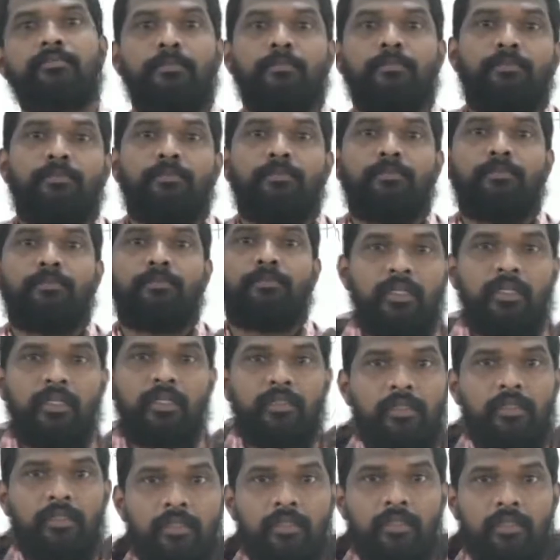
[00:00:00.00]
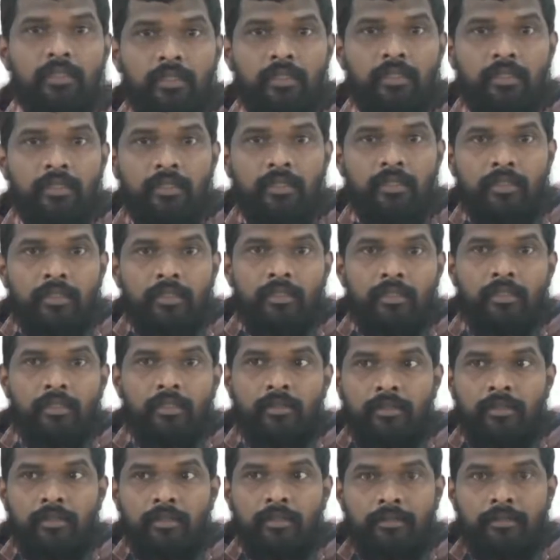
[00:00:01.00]
book,
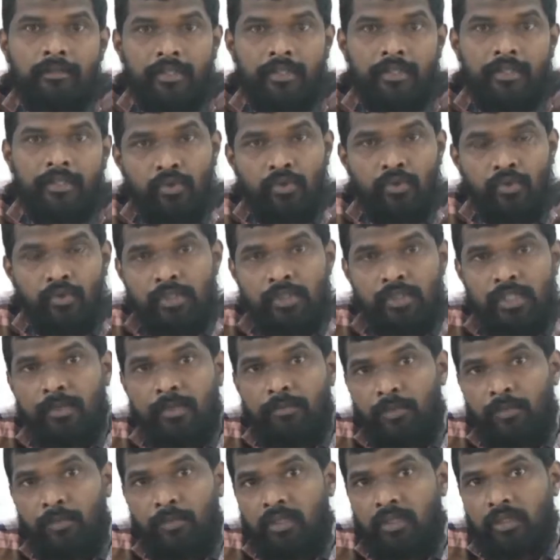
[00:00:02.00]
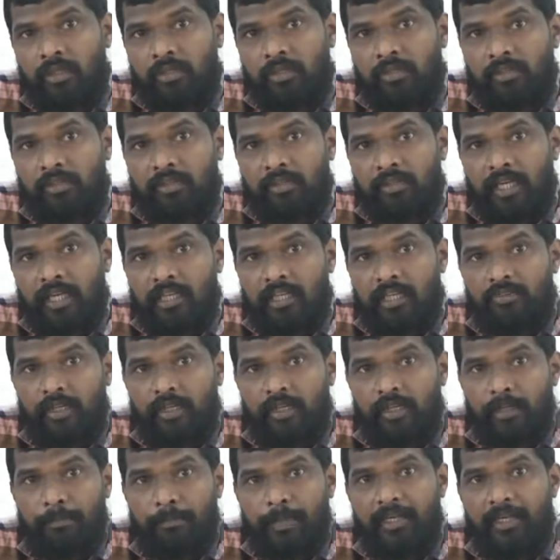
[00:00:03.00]
we using book that
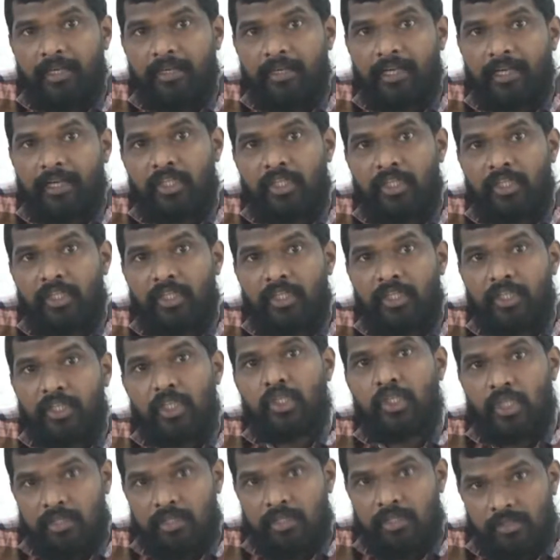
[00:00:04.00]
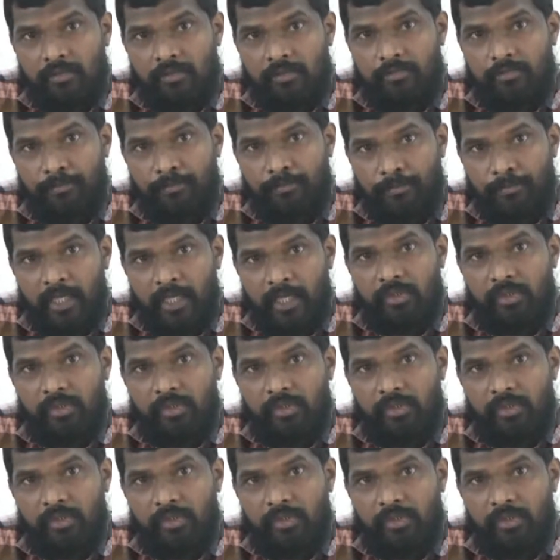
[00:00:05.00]
will printed in a distance place.